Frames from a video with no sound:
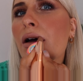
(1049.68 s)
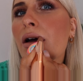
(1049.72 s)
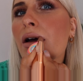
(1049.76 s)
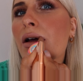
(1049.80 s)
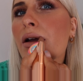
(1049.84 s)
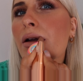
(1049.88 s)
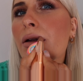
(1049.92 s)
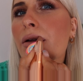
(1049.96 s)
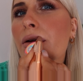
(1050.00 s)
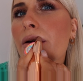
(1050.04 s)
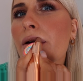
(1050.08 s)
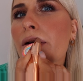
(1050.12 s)

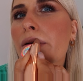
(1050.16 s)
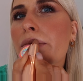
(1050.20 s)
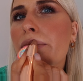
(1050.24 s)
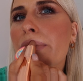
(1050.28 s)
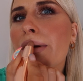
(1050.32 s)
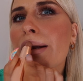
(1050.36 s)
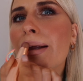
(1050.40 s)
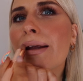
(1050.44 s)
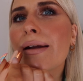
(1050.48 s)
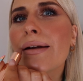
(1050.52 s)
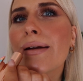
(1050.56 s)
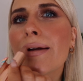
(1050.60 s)
I'm trying to
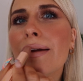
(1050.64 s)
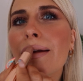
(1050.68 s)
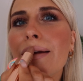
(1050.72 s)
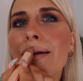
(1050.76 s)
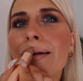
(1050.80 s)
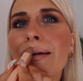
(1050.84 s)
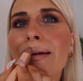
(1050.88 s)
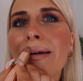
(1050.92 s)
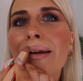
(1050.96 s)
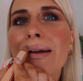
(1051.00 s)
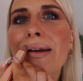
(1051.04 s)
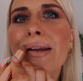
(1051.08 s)
blend it
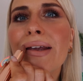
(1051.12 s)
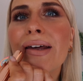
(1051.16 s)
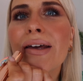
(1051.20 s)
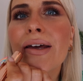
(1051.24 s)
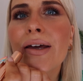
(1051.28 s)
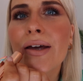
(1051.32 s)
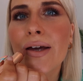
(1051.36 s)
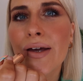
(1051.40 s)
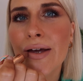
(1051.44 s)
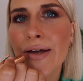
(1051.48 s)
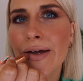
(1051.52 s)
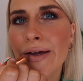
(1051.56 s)
in.
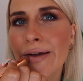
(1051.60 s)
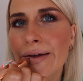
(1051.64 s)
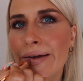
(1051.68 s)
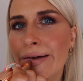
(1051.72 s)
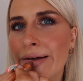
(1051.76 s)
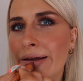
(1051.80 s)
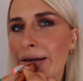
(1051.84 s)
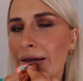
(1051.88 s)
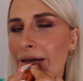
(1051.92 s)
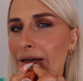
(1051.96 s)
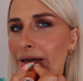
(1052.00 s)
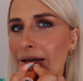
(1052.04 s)

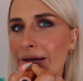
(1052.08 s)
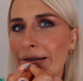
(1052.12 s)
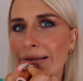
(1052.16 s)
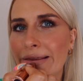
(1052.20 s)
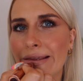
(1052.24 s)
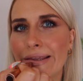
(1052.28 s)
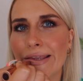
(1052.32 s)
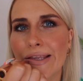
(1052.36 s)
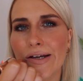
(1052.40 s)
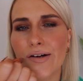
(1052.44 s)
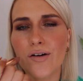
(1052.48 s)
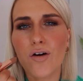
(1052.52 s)

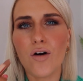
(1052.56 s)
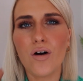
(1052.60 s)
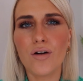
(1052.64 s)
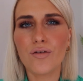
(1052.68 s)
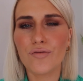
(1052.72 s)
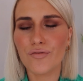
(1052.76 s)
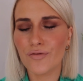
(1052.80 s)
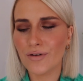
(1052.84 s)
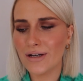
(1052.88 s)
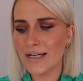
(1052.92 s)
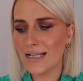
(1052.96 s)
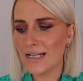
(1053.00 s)
They're
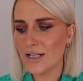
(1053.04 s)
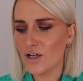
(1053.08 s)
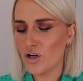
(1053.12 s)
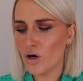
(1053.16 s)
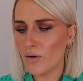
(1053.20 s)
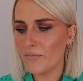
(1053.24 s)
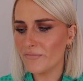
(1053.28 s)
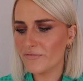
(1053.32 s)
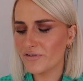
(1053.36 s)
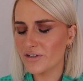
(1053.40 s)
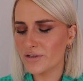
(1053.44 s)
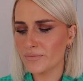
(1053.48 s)
all really
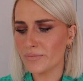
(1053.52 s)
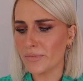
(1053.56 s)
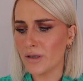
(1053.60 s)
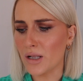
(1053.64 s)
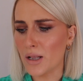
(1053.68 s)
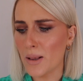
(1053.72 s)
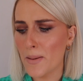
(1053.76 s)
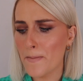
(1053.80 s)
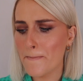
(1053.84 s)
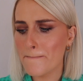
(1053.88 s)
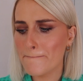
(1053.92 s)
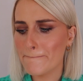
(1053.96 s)

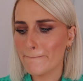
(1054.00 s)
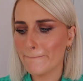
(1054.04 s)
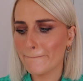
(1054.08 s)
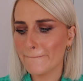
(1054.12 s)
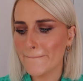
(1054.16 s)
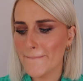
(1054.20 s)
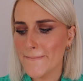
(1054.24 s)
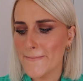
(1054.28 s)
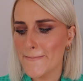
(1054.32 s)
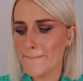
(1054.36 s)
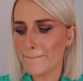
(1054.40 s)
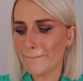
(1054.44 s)
comfortable.
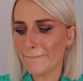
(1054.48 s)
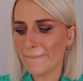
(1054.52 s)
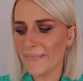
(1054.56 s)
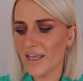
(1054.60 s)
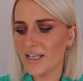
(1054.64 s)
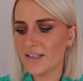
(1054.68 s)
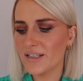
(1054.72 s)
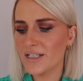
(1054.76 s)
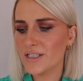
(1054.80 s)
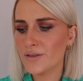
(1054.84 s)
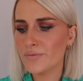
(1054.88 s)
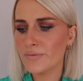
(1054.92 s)

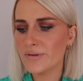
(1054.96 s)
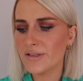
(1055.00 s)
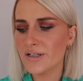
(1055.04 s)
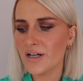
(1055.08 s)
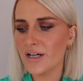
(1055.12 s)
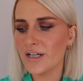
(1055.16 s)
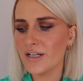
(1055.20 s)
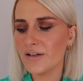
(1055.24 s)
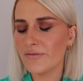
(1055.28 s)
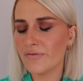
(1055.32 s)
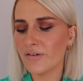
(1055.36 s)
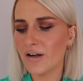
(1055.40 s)
This one's
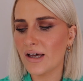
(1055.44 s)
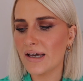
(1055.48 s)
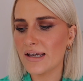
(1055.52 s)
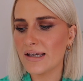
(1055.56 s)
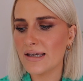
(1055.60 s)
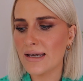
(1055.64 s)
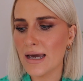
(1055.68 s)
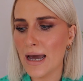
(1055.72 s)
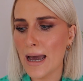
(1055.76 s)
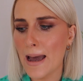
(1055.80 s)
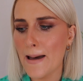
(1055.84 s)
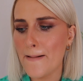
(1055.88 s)
kind of
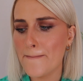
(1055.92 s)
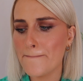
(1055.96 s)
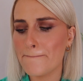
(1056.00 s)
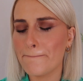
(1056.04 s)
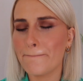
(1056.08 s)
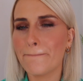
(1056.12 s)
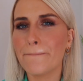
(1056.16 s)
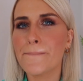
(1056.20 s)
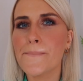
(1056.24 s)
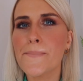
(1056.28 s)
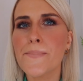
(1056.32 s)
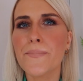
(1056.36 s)
like,
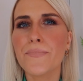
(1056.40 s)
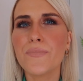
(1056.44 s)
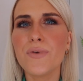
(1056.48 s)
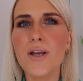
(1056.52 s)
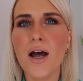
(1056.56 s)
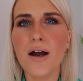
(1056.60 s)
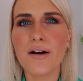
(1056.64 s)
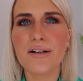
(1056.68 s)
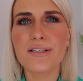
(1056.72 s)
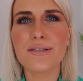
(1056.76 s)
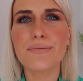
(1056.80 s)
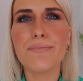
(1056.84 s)

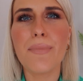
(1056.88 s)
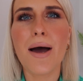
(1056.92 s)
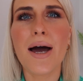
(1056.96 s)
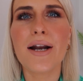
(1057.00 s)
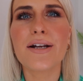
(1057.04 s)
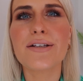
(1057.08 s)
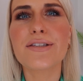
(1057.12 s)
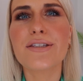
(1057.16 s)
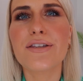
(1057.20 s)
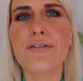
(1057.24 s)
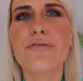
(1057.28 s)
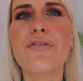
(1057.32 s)
not as matte
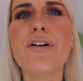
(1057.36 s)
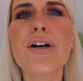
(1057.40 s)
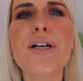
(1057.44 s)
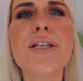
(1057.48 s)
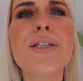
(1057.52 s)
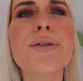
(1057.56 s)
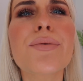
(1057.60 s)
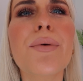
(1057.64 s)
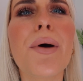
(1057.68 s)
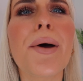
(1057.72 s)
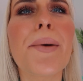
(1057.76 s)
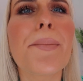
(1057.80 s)
as the
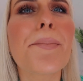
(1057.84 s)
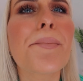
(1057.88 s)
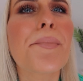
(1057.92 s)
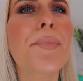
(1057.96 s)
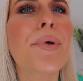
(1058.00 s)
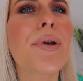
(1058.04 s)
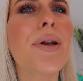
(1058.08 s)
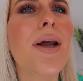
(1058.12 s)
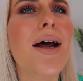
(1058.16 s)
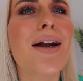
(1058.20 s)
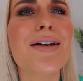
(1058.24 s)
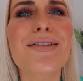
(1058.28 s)
first one,
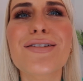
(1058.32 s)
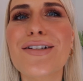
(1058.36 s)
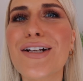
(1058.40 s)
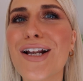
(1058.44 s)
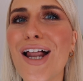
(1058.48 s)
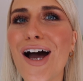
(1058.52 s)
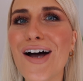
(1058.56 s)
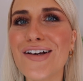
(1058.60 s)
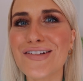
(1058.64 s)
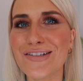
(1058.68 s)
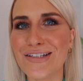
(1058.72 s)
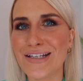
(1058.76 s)
not as
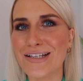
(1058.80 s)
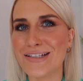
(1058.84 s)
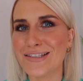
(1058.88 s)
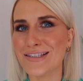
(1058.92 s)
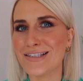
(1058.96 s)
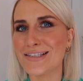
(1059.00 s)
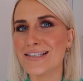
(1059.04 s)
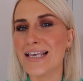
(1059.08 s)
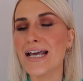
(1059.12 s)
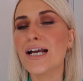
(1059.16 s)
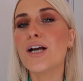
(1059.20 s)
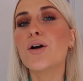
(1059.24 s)
glossy as
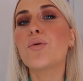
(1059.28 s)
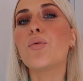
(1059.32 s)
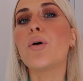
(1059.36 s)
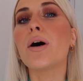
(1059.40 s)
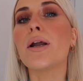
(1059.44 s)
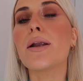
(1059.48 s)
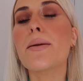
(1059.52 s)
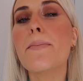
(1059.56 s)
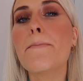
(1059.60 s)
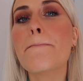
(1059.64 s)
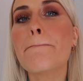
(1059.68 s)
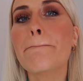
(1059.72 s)
the second
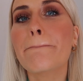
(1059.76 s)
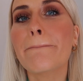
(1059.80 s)
one.